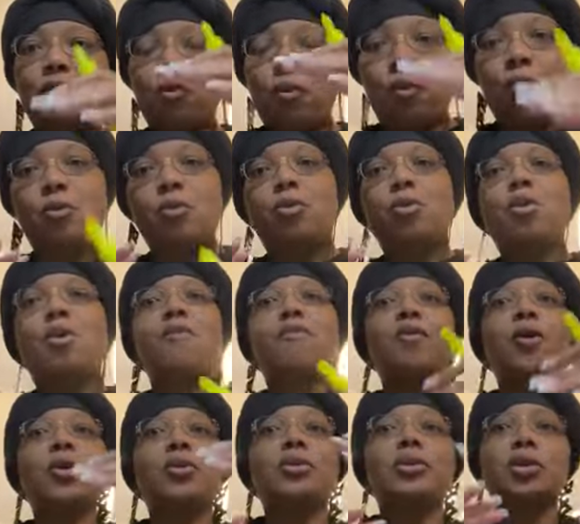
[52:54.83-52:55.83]
you, you're going
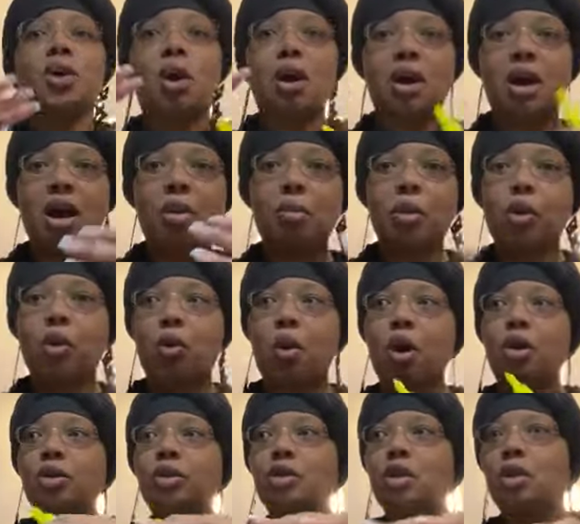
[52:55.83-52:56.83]
to first start coming
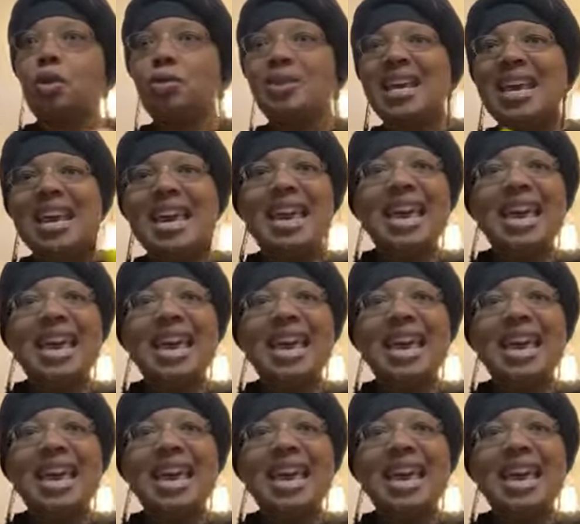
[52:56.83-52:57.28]
across those